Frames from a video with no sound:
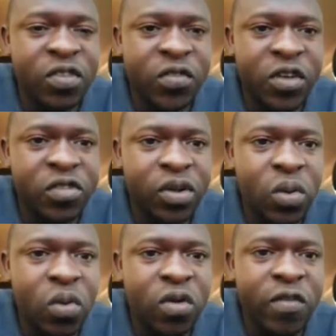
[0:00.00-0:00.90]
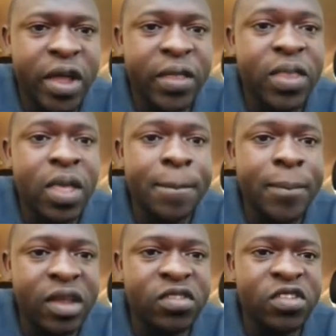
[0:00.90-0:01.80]
left ventricle via
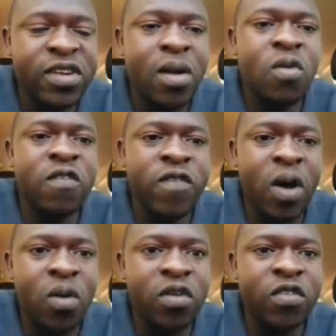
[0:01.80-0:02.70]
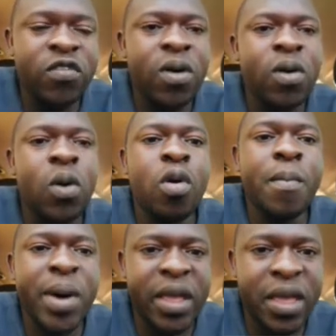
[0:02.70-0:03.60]
the mitral valve
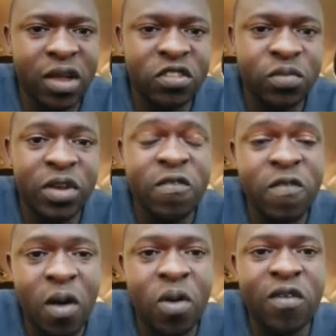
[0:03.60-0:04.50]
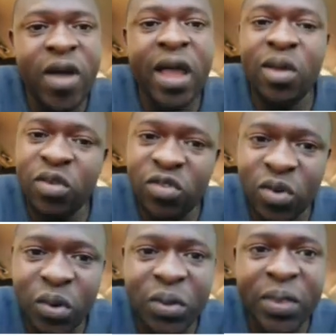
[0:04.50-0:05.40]
or bicuspid valve. I
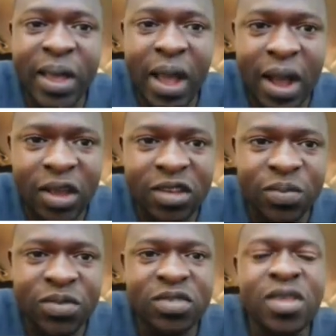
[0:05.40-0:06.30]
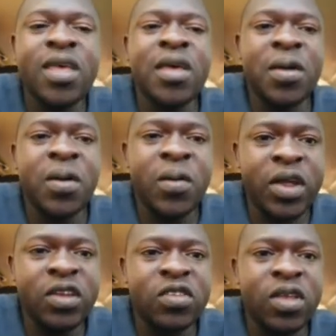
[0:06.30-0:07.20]
will show you the cusps,
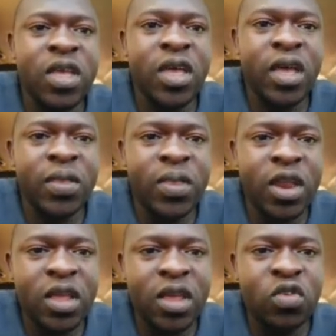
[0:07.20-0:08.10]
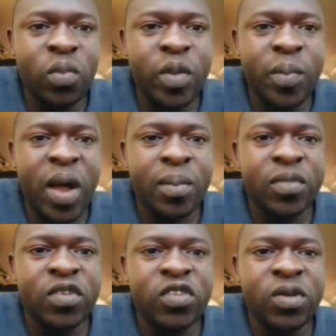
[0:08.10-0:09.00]
right? And then it will be
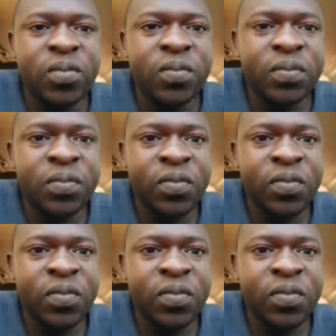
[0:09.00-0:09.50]
pumped,